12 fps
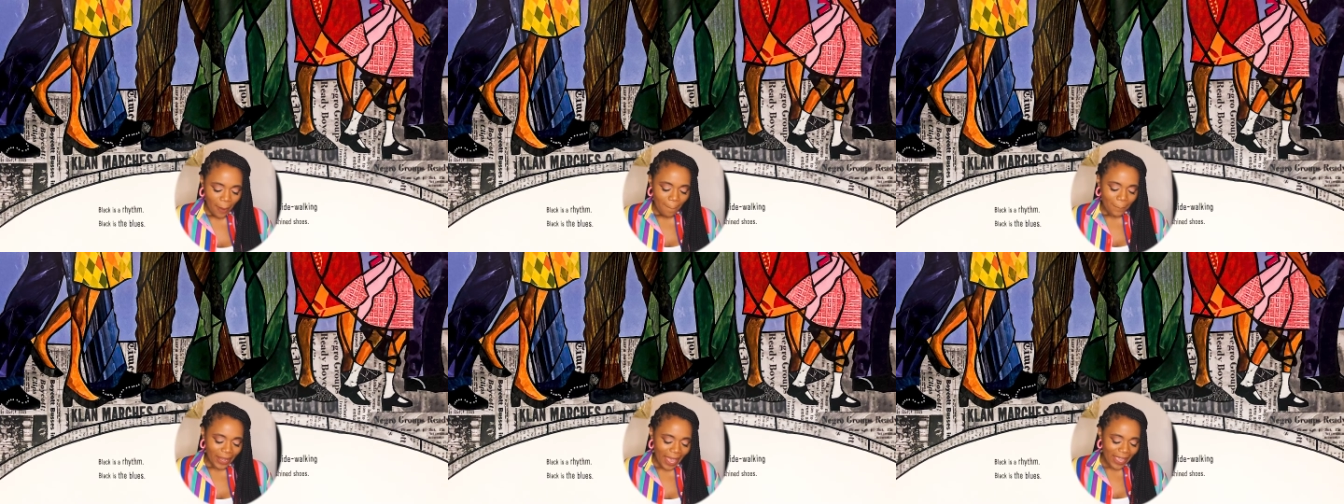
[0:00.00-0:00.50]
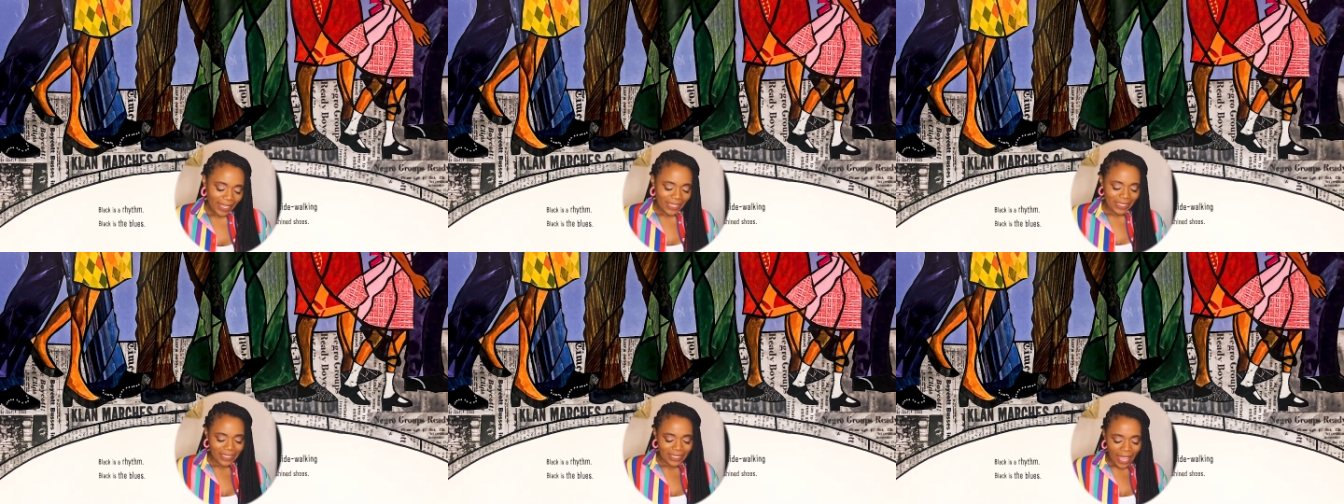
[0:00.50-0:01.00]
Black
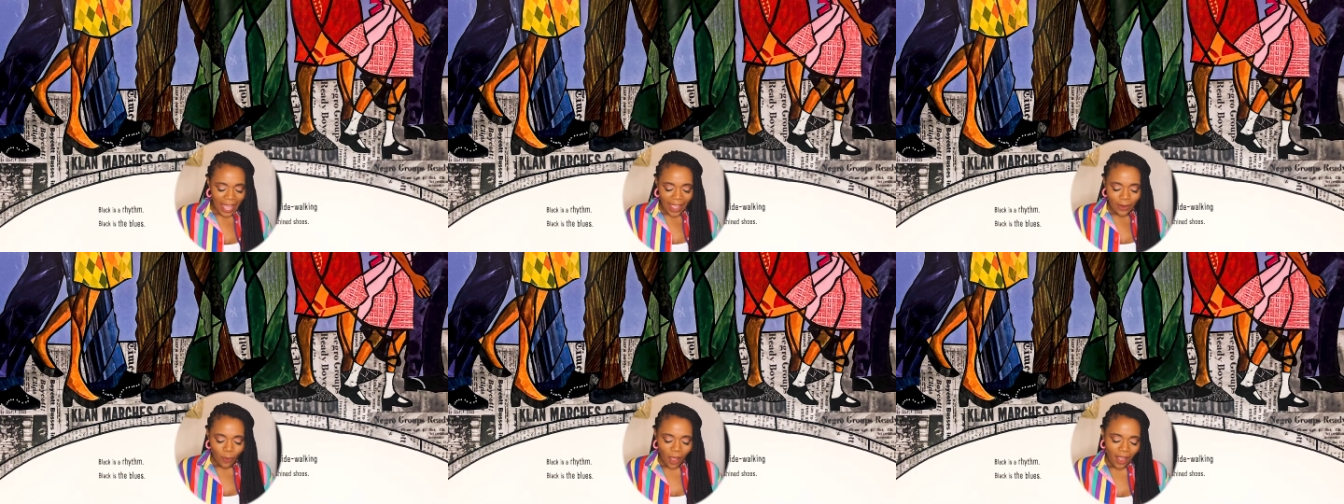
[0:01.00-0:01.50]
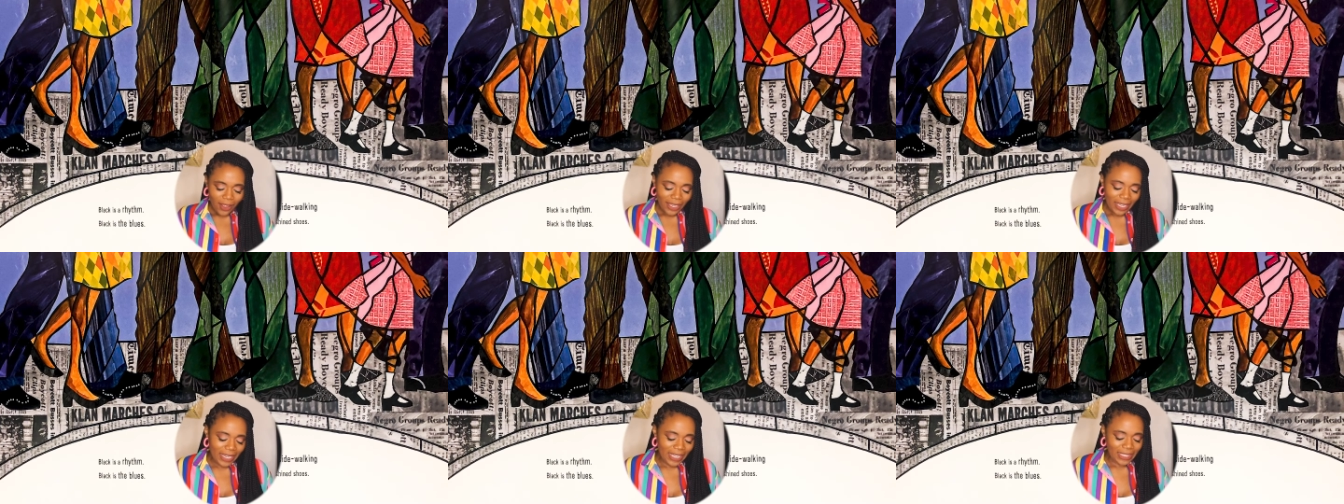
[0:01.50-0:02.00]
is
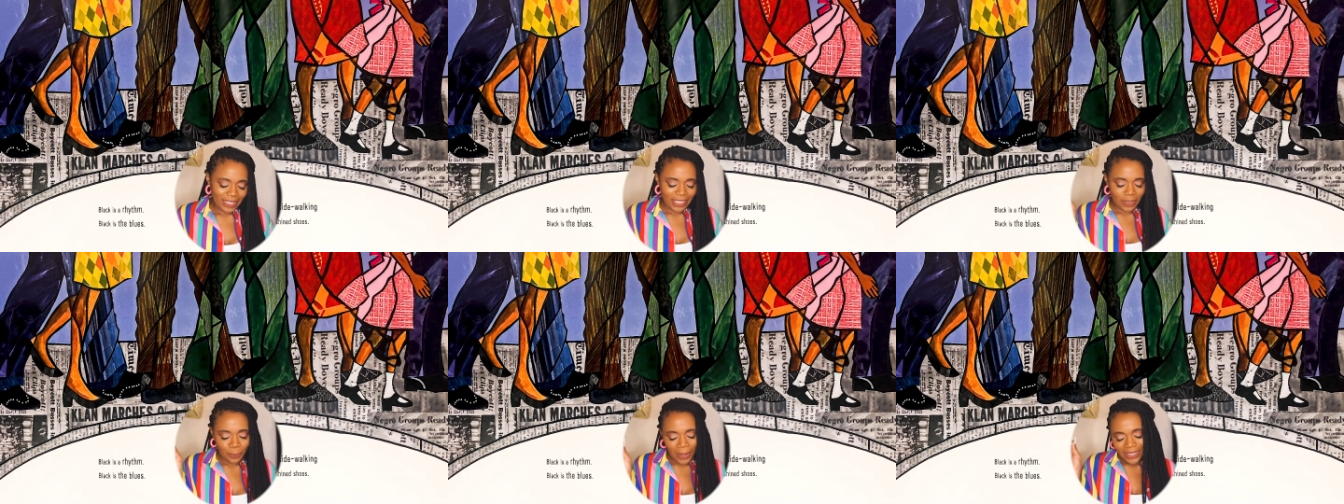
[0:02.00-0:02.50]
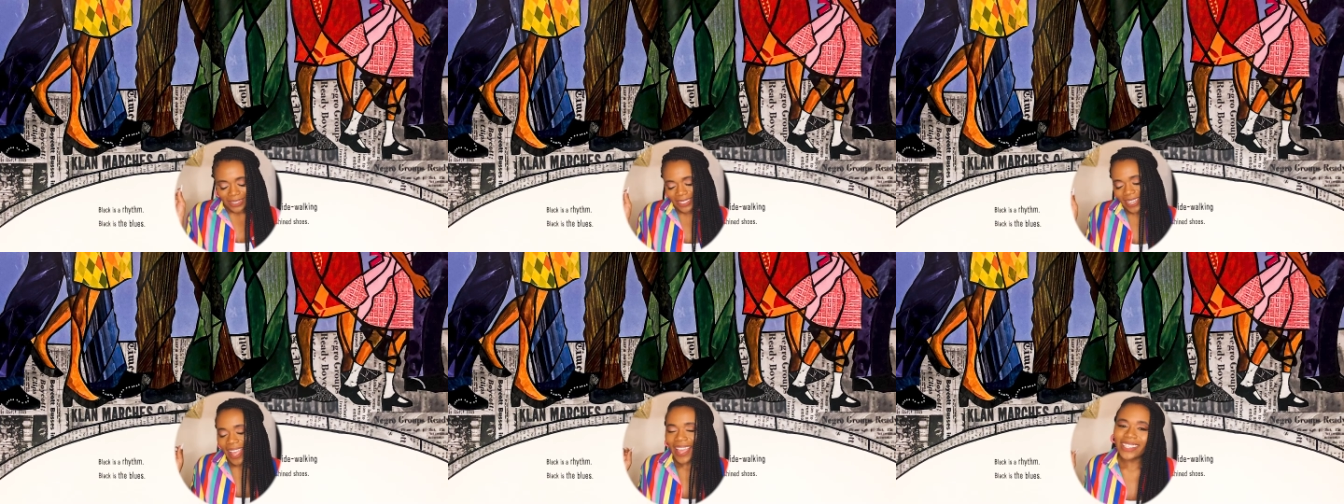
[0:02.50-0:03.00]
sidewalking in
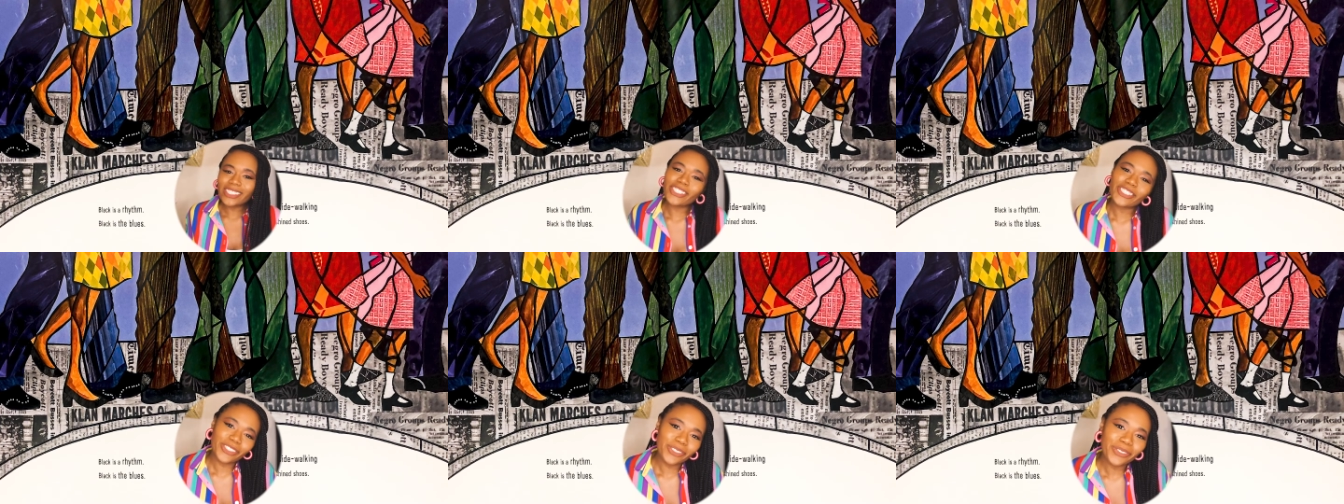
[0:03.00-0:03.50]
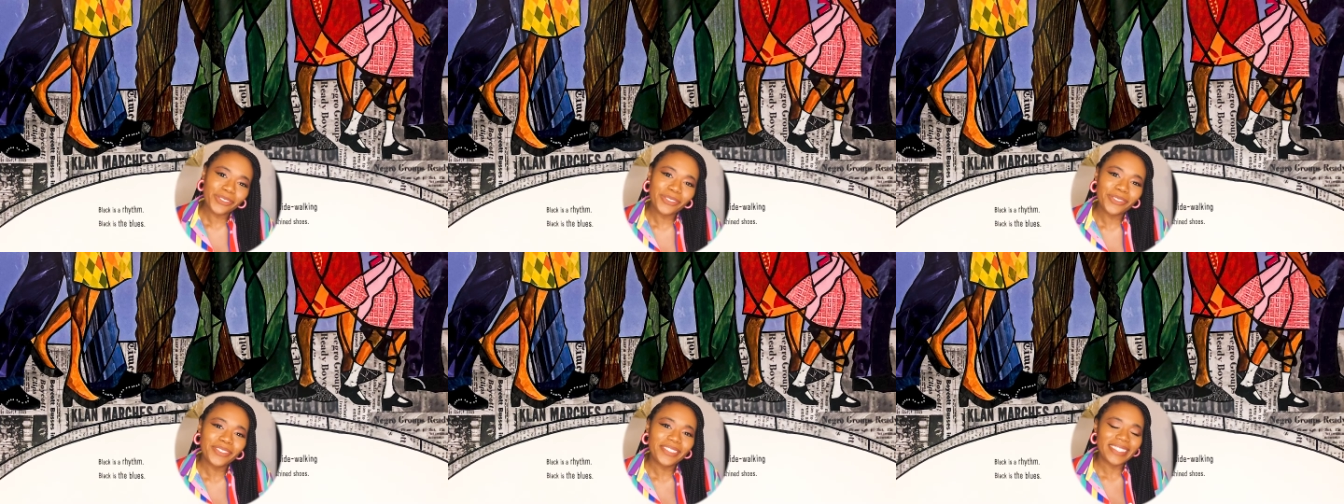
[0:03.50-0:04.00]
spit-shine
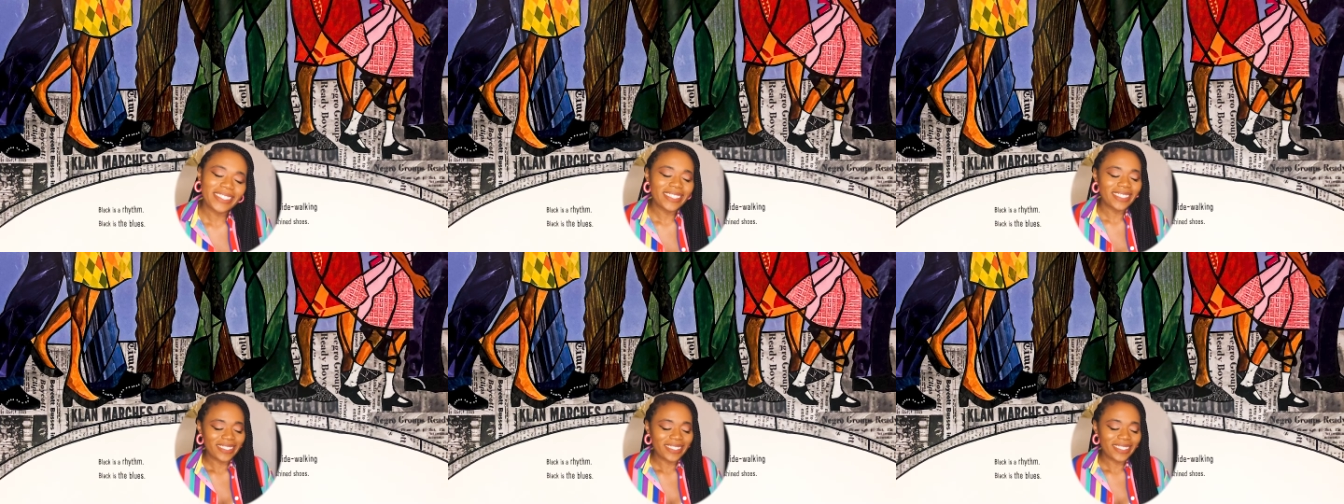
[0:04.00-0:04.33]
shoes.